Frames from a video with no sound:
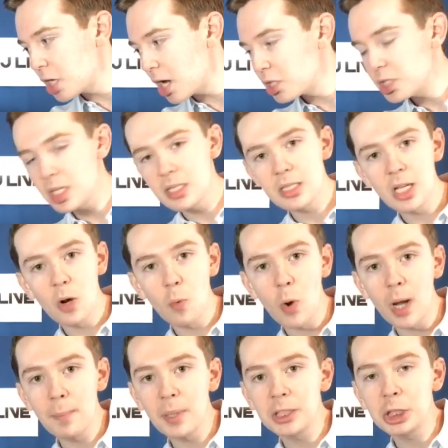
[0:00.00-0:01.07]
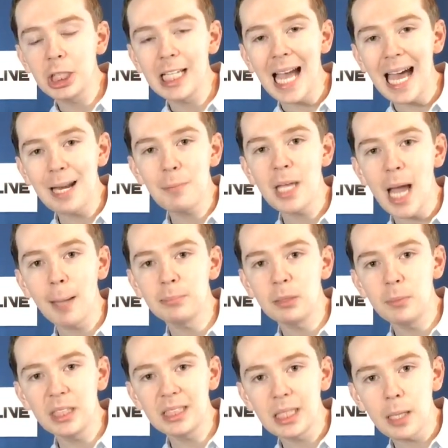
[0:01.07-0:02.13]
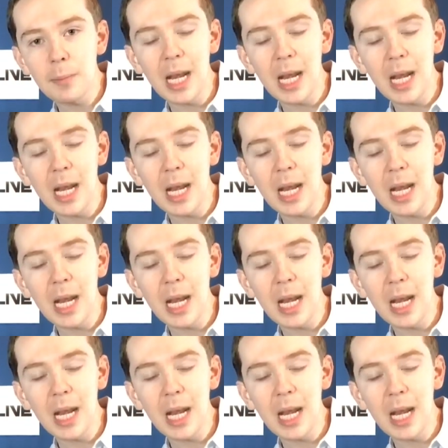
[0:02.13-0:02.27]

Josh Tisdale 1, but you got to be optimistic.